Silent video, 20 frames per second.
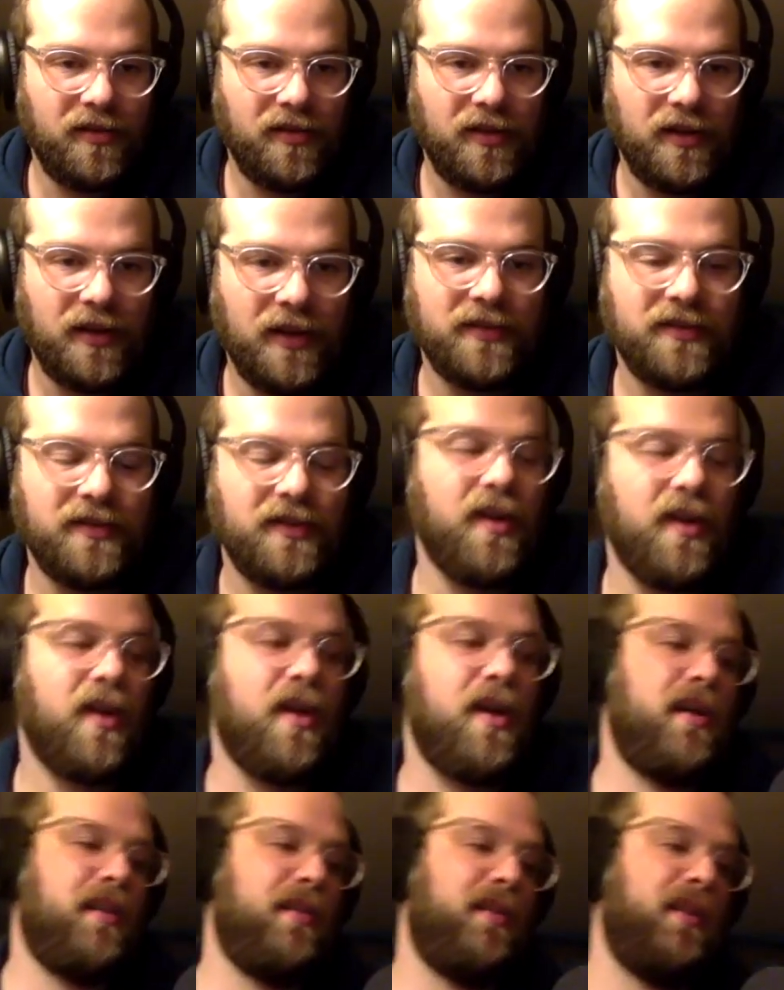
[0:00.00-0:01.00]
It's
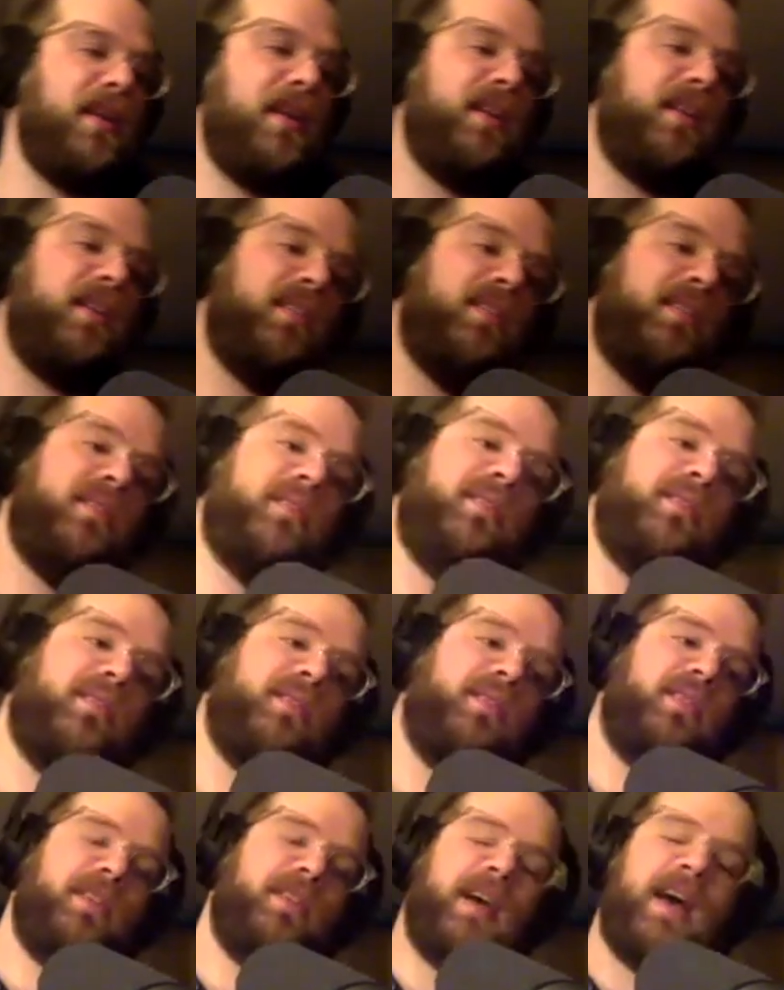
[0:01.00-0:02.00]
not like
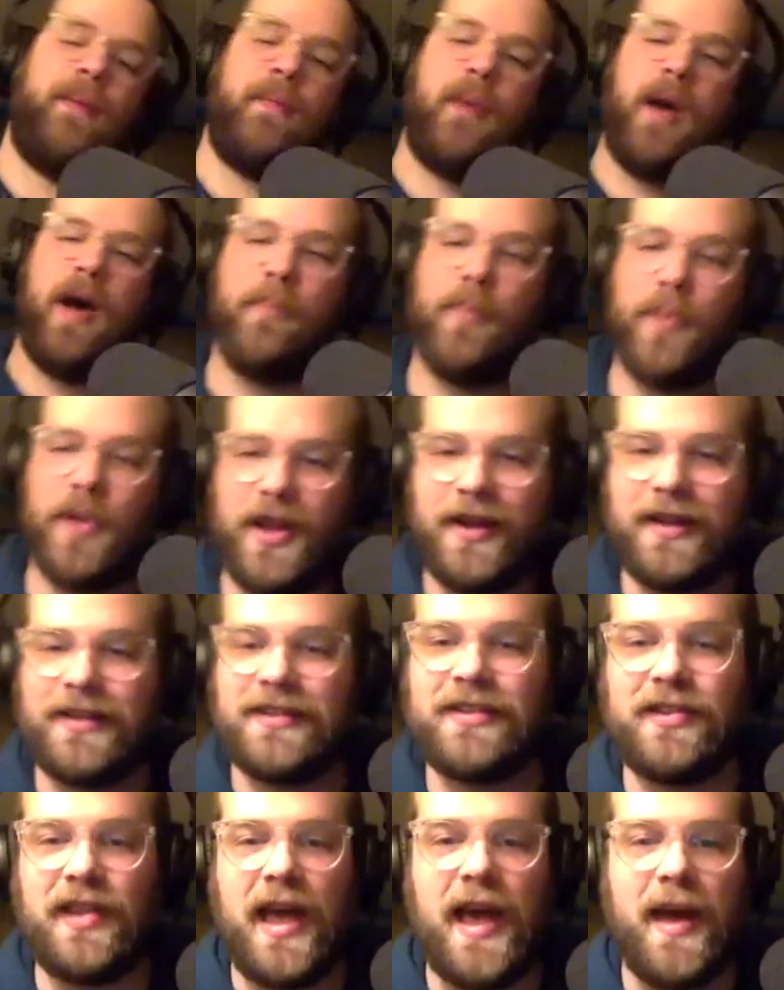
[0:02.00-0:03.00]
I'm playing
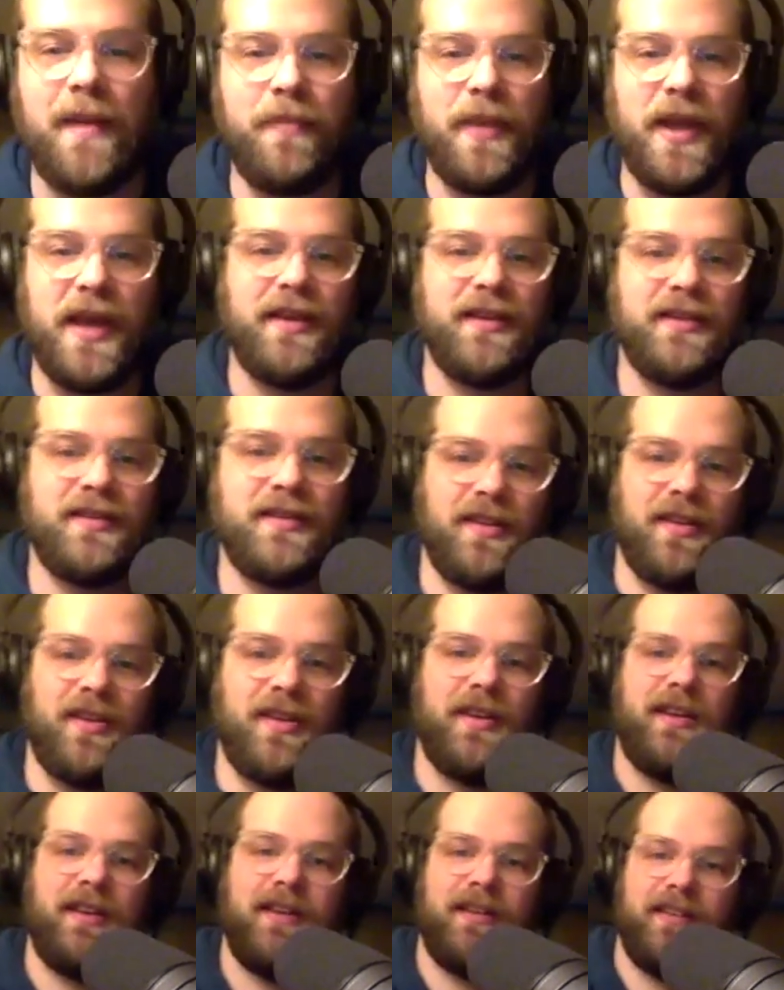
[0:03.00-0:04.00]
slap bass on
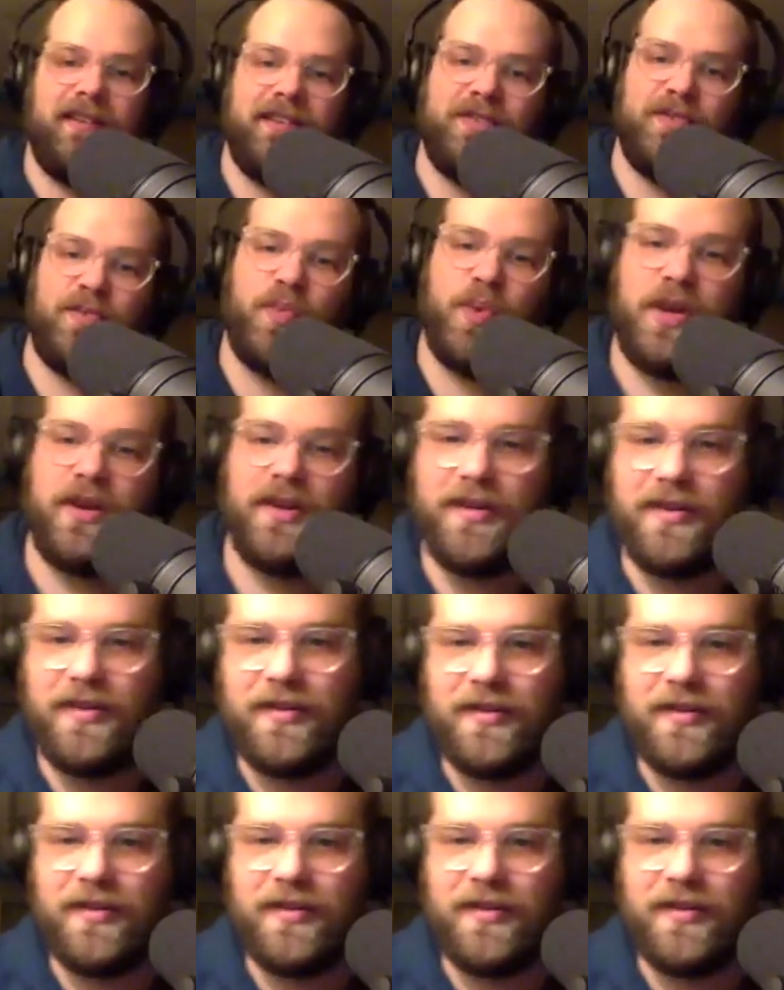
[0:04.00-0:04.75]
it. It's weird.